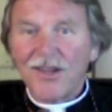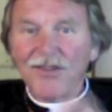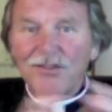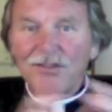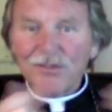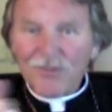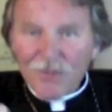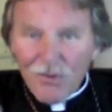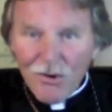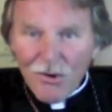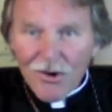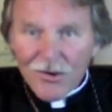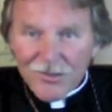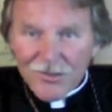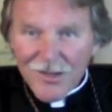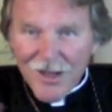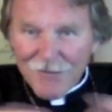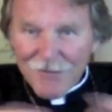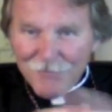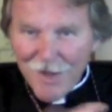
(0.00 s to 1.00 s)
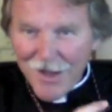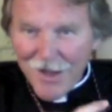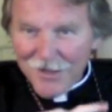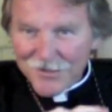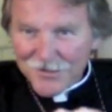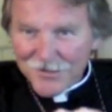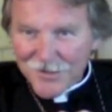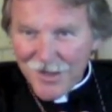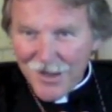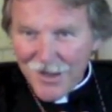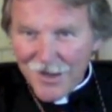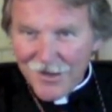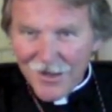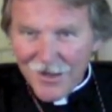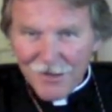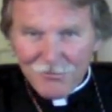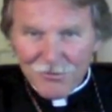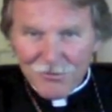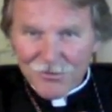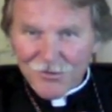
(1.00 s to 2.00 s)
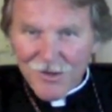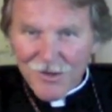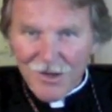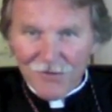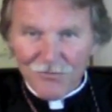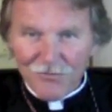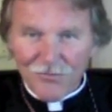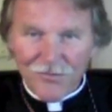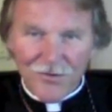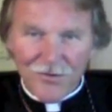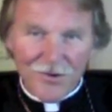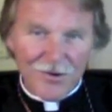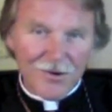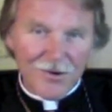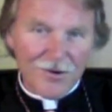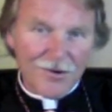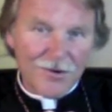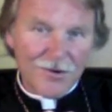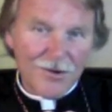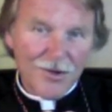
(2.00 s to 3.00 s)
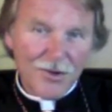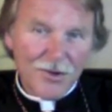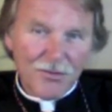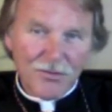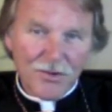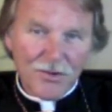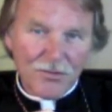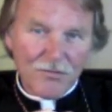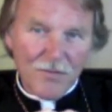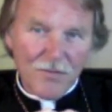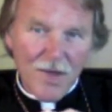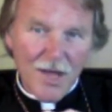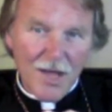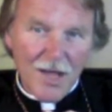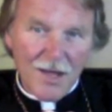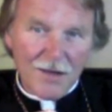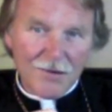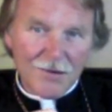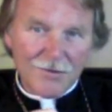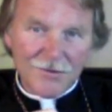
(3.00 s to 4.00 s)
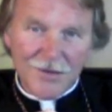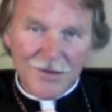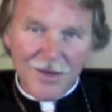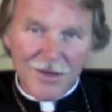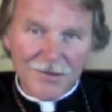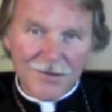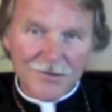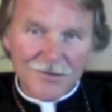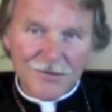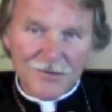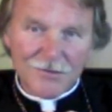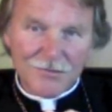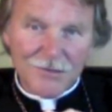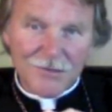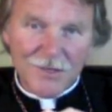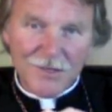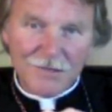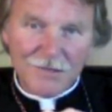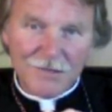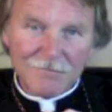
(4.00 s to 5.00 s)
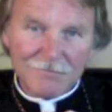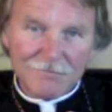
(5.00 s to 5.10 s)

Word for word: The Lord's on my side. I will not fear what man does to me.